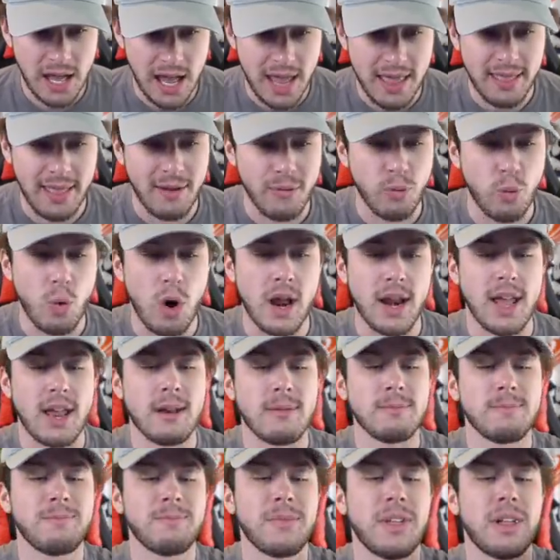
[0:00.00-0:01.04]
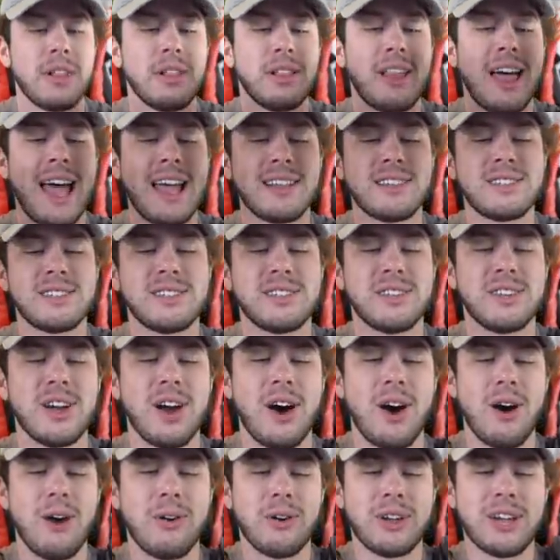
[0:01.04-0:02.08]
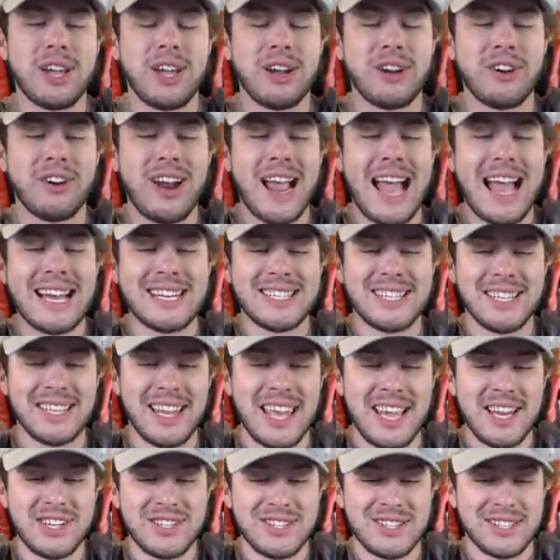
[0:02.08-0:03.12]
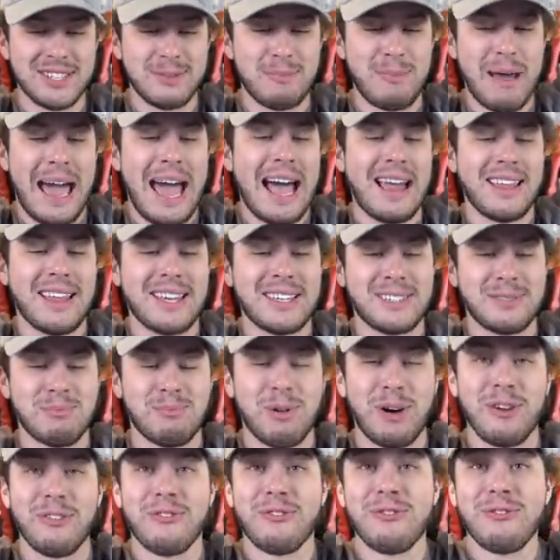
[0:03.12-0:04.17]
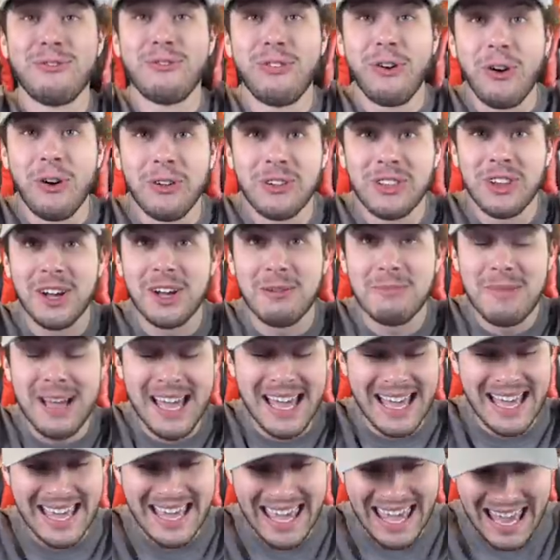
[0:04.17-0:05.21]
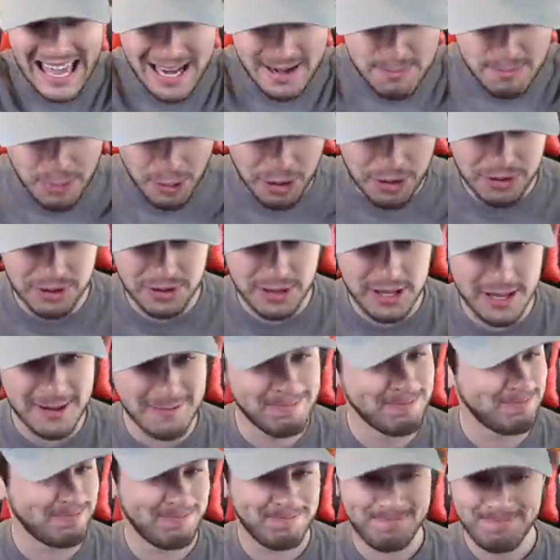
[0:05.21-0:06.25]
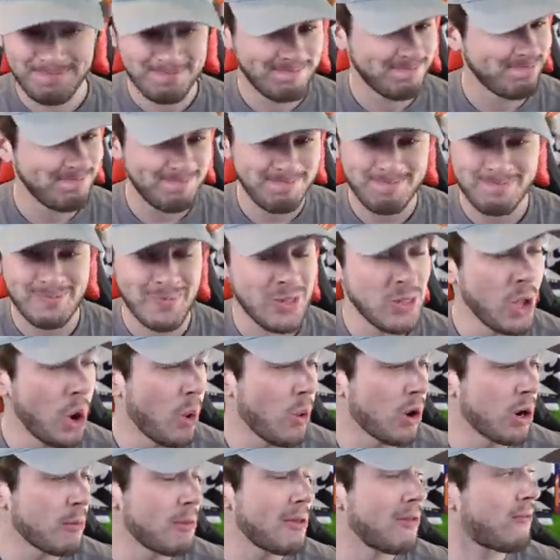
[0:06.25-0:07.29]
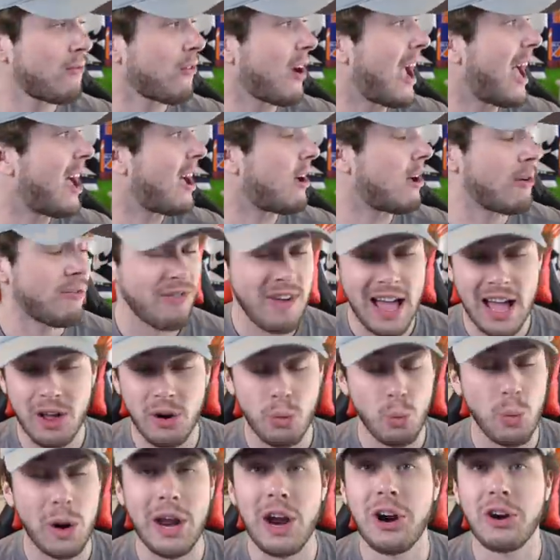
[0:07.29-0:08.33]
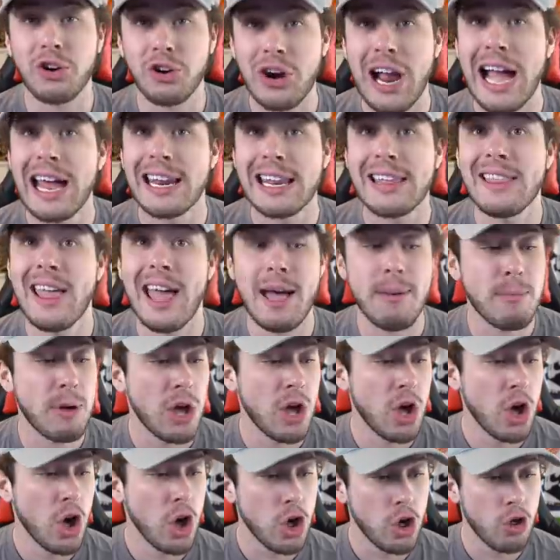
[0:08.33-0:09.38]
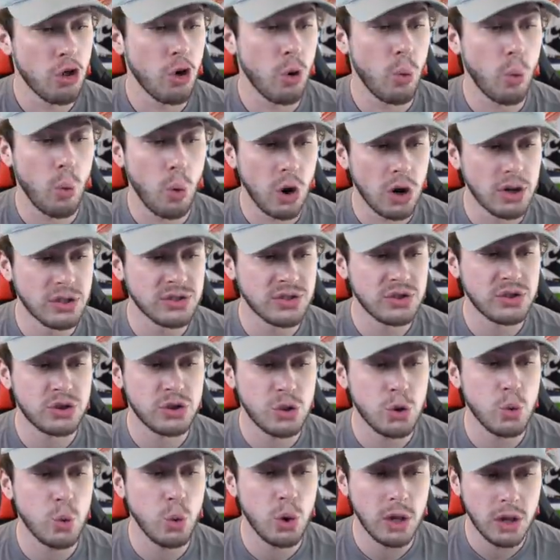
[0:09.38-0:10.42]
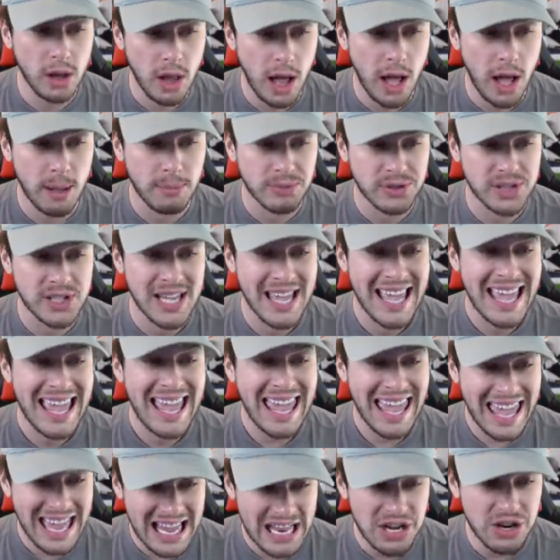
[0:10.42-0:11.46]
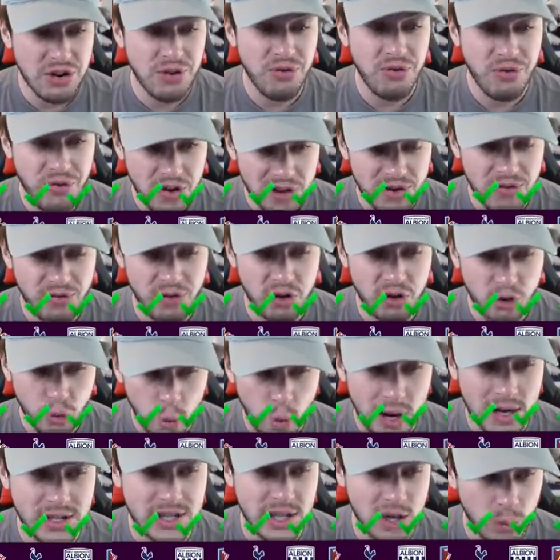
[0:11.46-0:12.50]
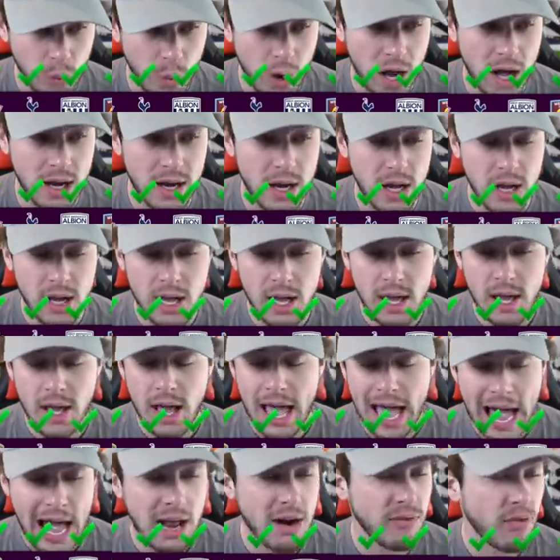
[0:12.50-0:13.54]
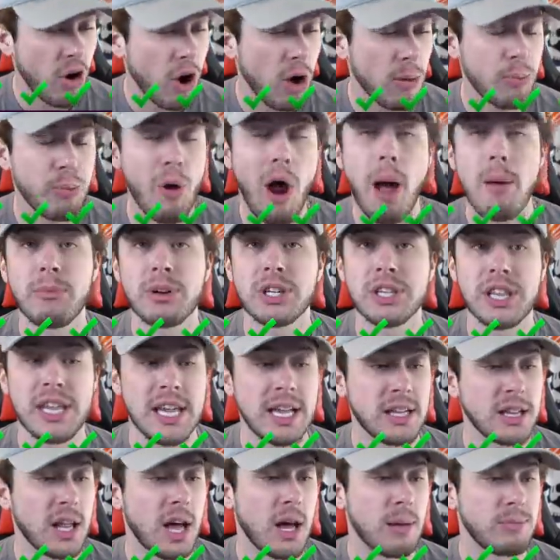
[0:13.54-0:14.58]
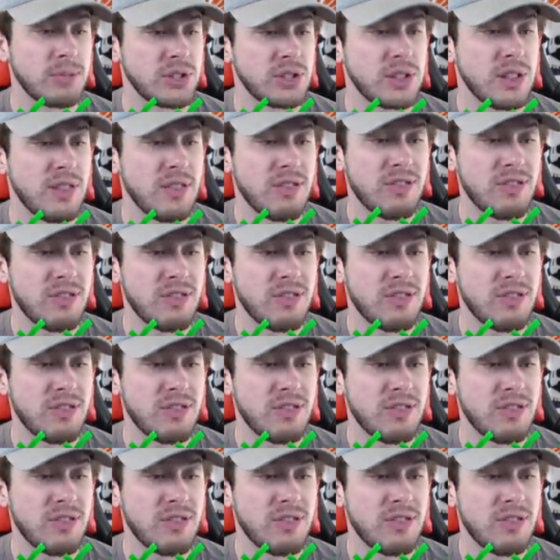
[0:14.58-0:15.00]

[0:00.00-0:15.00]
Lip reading: And they've won it. Let's go. Congratulations, Palace. But Fulham and Burnley, nowhere to be found. We are crowning them the worst two clubs in FIFA 21 out of all Premier League clubs.